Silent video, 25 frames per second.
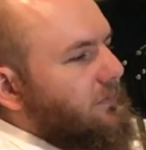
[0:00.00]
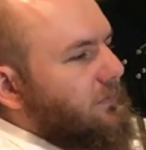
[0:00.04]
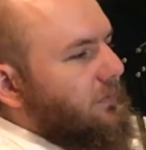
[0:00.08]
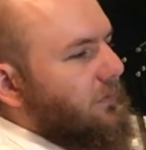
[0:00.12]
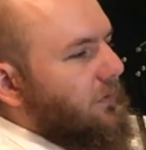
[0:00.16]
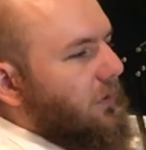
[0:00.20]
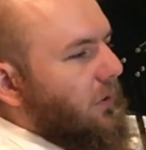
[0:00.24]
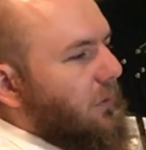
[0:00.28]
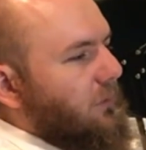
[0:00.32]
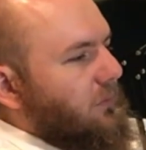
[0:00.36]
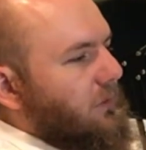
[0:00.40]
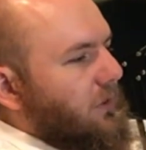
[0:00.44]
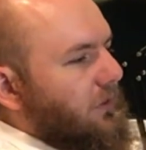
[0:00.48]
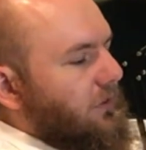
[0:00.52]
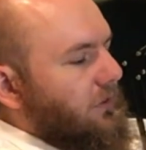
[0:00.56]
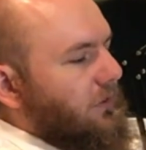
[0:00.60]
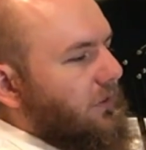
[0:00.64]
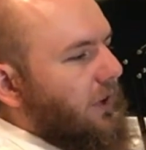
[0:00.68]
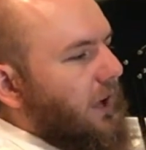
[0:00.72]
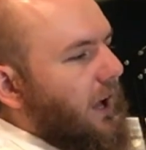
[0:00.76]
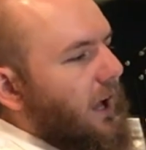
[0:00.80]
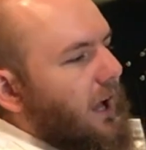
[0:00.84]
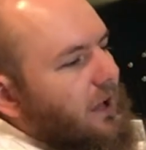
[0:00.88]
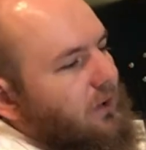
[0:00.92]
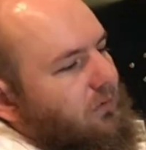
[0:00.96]
from the
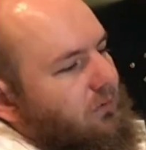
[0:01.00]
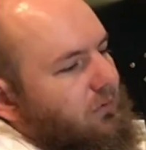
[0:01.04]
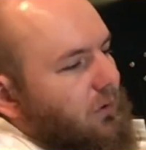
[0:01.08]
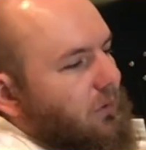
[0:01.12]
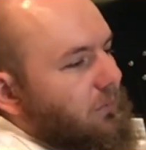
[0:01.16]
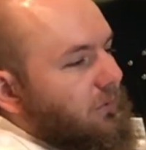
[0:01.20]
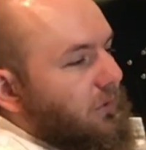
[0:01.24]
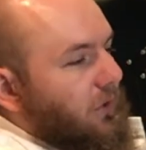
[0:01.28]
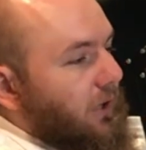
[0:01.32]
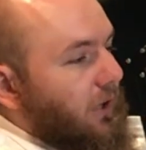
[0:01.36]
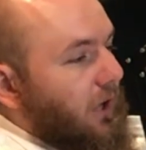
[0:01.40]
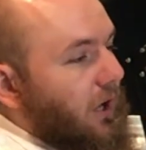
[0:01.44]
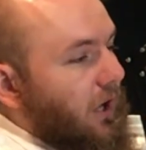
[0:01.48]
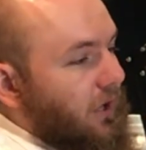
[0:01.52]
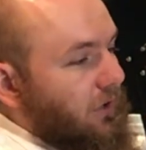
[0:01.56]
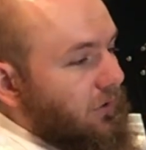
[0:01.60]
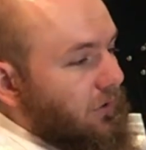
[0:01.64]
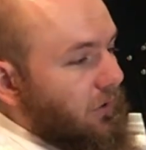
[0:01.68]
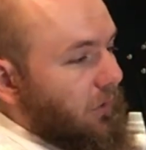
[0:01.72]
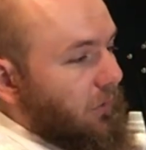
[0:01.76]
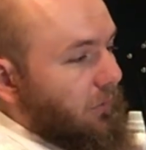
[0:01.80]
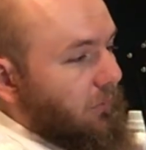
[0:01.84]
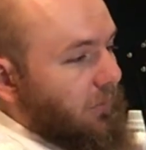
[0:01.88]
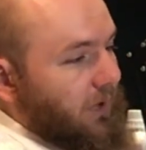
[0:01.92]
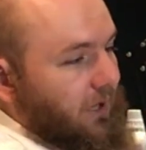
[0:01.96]
sky, from the God
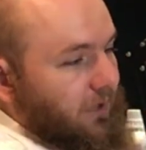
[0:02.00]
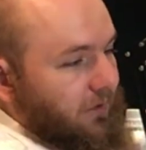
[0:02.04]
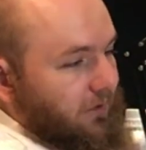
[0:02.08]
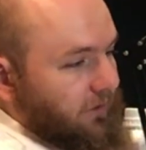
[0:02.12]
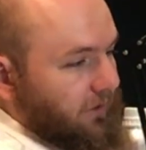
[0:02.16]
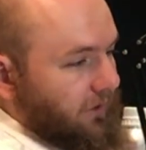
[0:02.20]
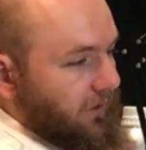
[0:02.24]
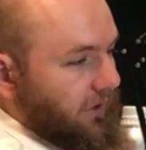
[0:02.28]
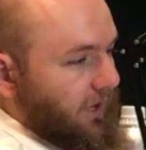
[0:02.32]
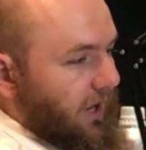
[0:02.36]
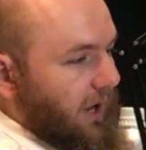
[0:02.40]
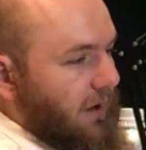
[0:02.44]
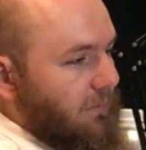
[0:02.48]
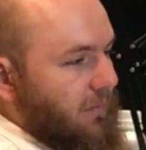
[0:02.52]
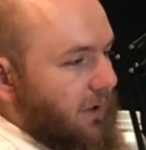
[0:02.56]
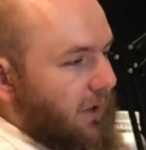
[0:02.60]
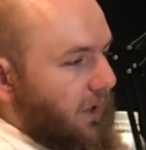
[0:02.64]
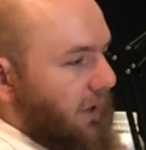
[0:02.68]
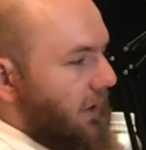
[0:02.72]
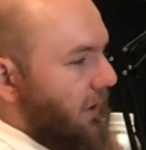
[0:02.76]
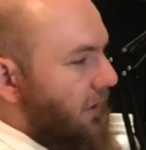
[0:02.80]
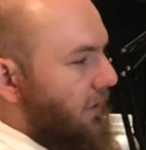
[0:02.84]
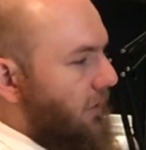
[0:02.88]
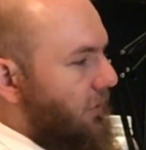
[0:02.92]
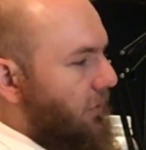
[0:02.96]
Almighty,
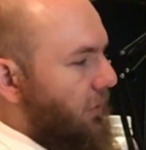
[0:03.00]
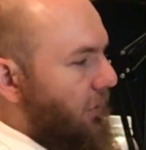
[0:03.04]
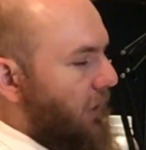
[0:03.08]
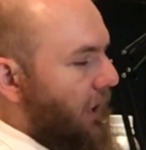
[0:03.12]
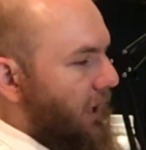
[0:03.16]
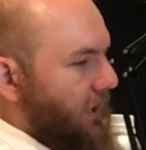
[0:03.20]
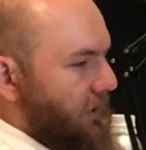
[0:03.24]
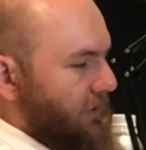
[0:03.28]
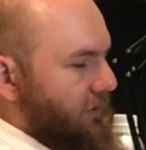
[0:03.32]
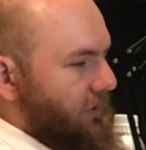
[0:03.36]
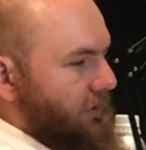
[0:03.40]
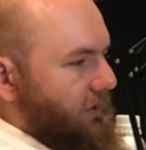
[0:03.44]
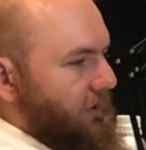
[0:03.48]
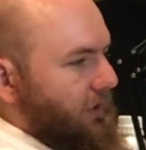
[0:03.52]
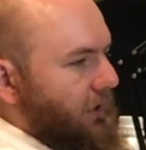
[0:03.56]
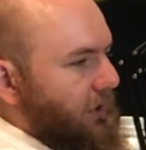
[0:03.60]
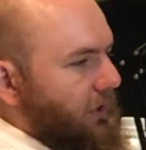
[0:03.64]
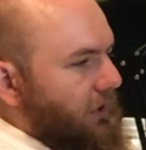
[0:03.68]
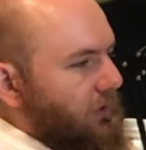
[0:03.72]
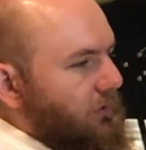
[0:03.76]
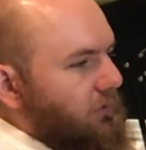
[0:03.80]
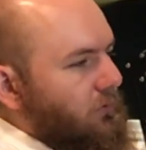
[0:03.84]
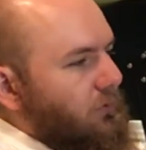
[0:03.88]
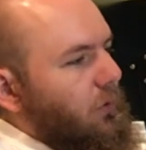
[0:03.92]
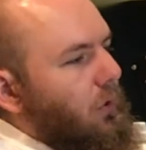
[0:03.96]
coming to us
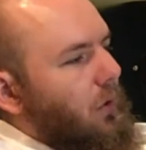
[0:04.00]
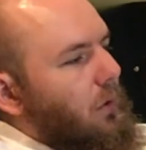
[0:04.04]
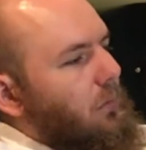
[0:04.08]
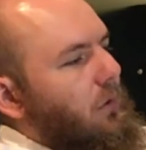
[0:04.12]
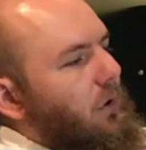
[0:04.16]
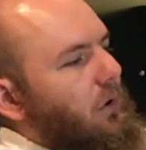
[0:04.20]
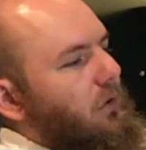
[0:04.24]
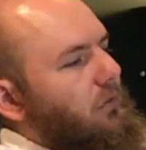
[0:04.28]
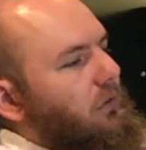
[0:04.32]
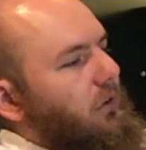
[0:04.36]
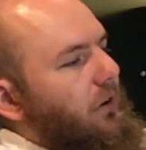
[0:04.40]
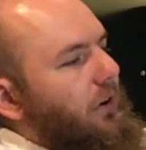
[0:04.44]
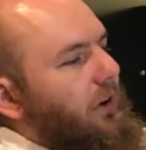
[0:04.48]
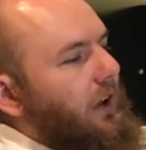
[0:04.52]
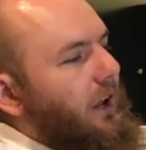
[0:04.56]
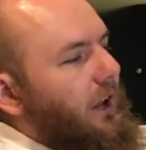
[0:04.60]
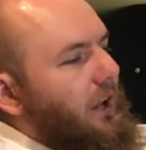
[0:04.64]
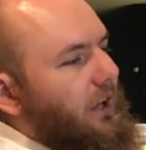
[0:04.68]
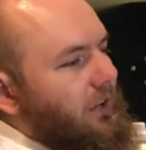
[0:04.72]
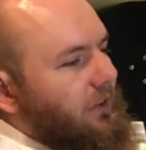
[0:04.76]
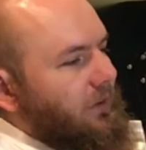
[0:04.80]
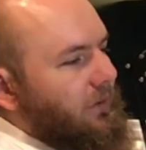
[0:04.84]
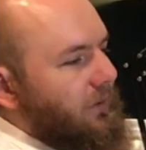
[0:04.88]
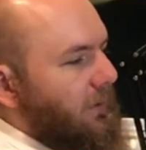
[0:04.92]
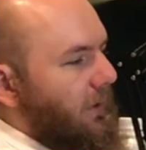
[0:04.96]
in the form of a
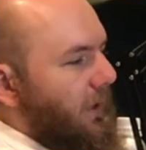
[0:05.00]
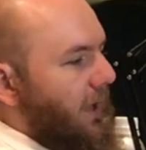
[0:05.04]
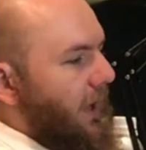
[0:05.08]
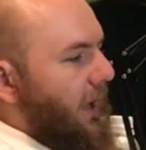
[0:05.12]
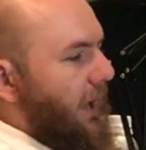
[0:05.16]
rain,